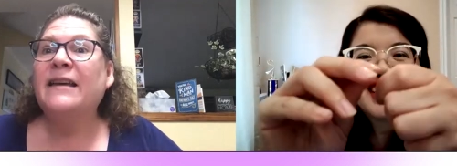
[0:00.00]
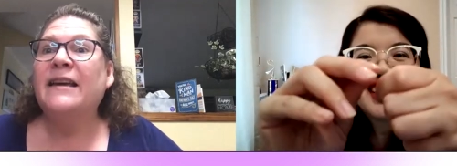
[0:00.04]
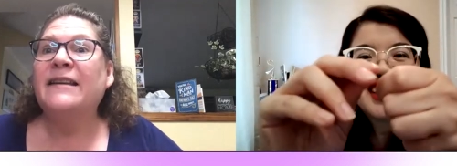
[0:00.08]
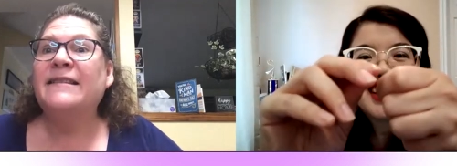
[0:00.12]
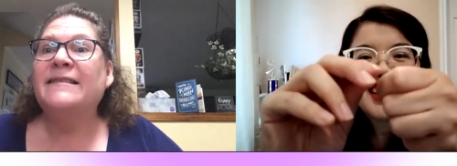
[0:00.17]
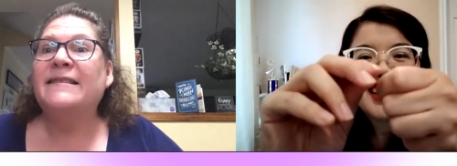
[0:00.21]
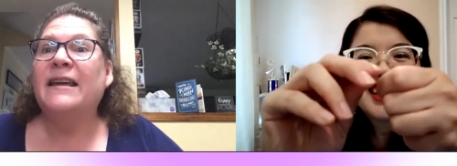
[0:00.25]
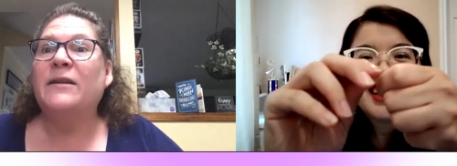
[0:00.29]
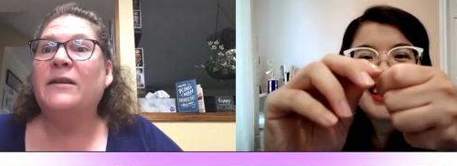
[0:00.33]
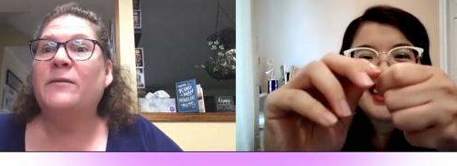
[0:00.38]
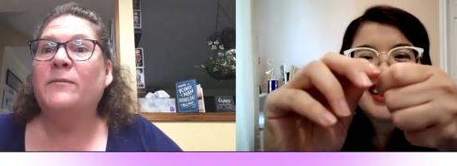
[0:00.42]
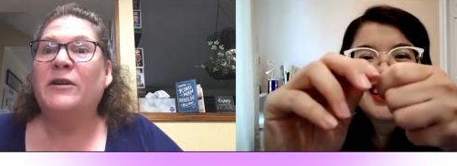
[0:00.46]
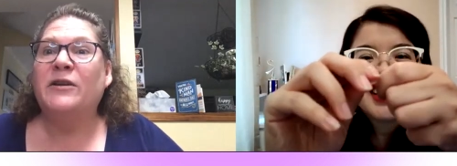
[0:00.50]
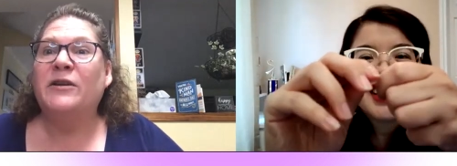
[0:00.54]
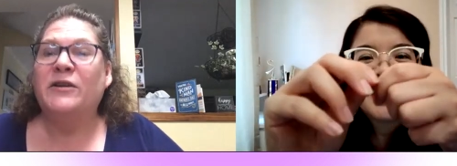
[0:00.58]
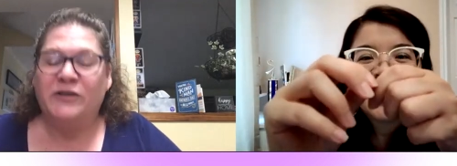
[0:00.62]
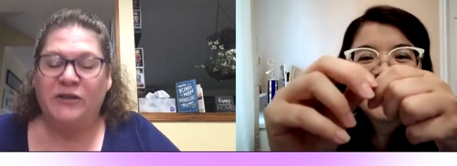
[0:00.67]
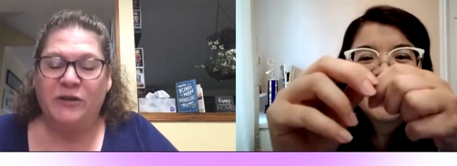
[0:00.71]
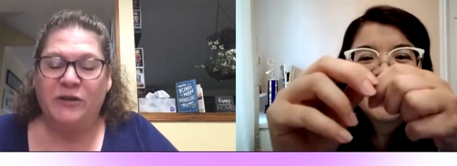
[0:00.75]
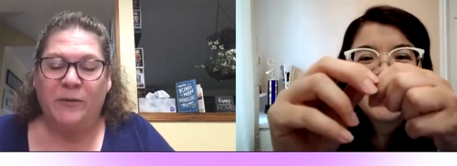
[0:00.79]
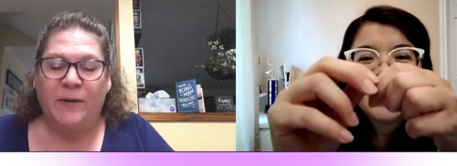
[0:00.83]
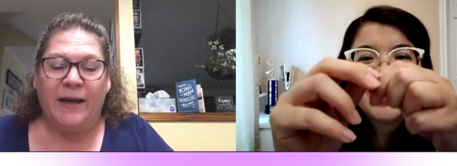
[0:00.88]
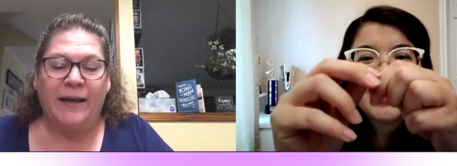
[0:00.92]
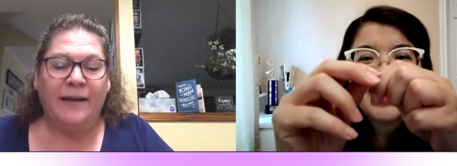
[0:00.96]
Speaker 1: I said it, we could
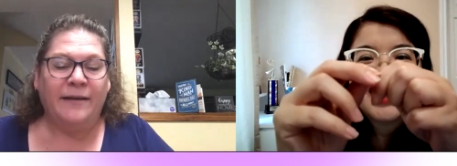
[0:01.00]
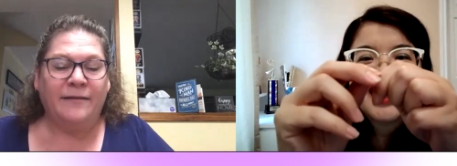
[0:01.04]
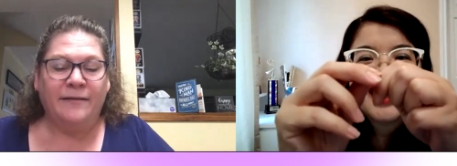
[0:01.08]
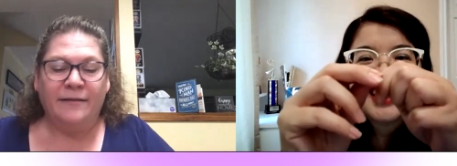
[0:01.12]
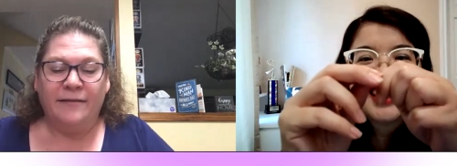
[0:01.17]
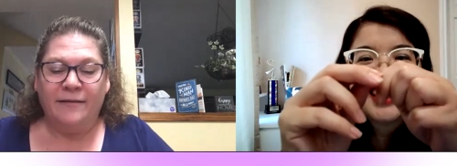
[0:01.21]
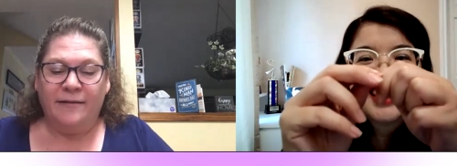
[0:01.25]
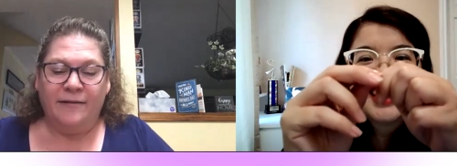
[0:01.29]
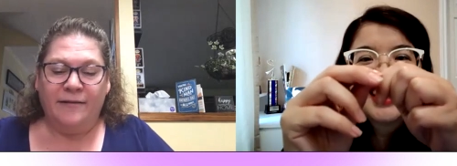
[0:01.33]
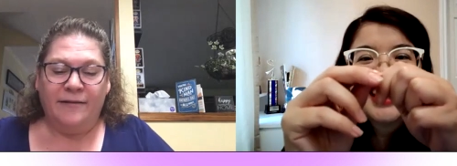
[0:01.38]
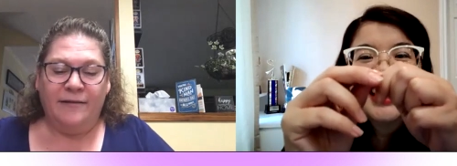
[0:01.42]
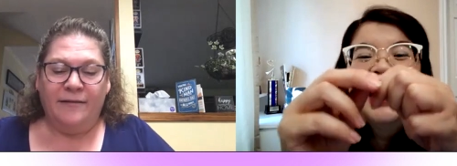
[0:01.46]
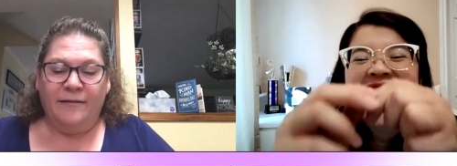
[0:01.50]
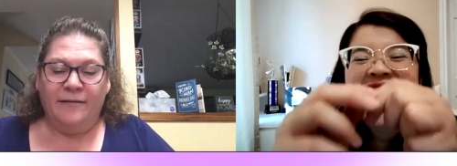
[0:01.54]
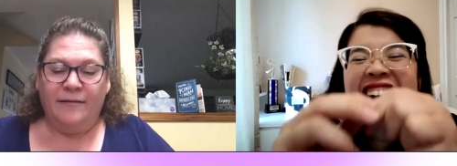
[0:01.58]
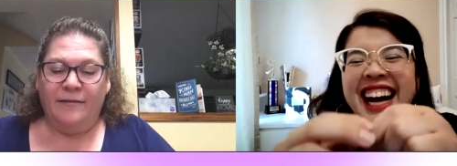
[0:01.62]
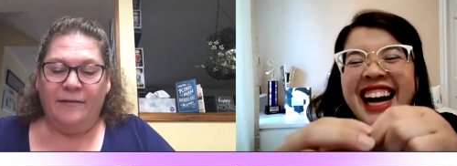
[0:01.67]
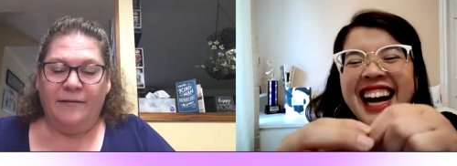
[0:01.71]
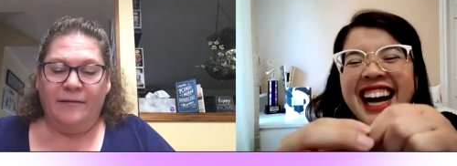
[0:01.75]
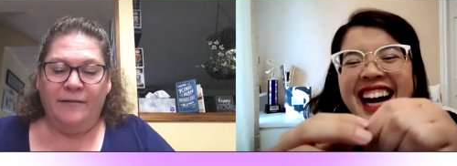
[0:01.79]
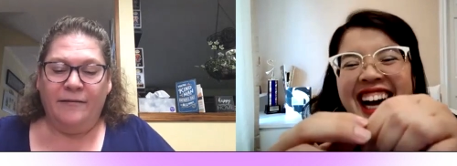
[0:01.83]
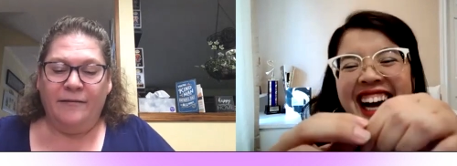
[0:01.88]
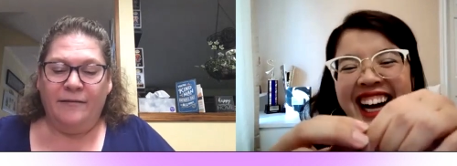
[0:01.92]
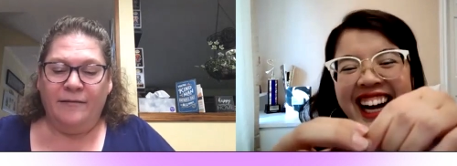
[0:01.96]
do it.
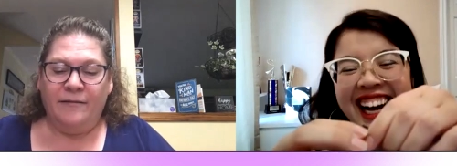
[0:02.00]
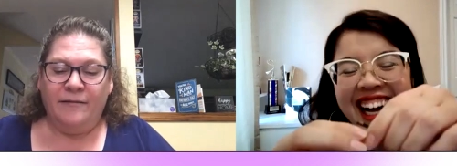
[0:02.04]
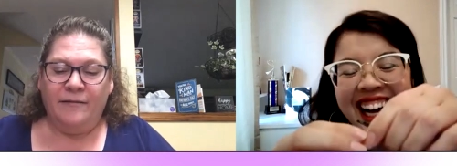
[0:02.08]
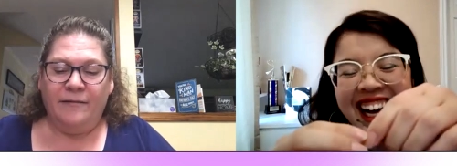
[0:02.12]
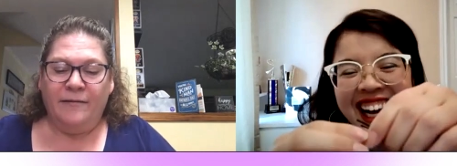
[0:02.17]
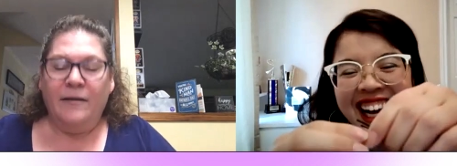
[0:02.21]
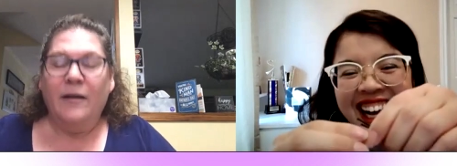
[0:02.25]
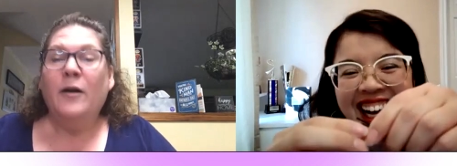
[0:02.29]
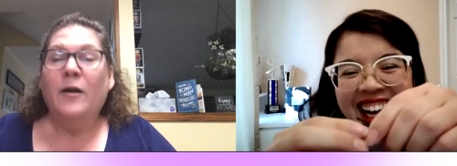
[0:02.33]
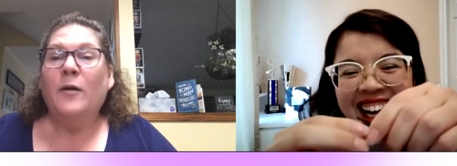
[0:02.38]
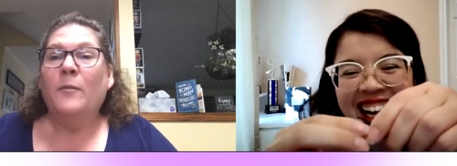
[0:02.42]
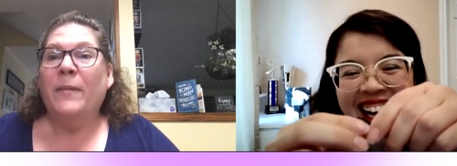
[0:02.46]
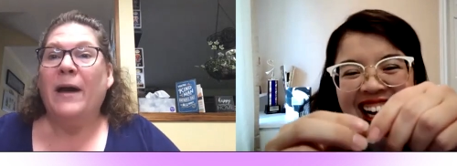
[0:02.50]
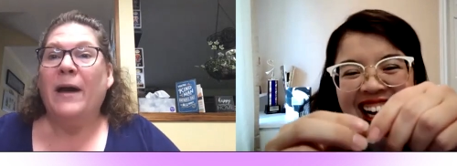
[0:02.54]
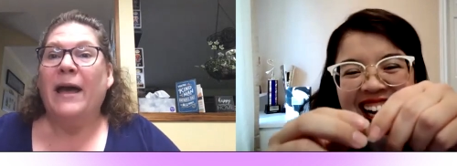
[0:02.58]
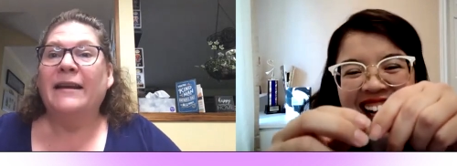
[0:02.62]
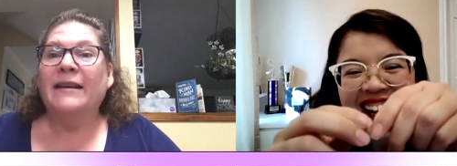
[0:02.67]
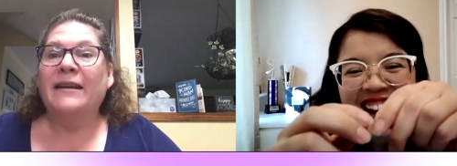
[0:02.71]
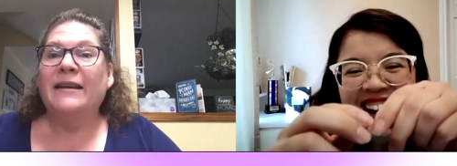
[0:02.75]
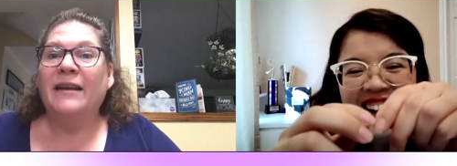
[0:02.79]
but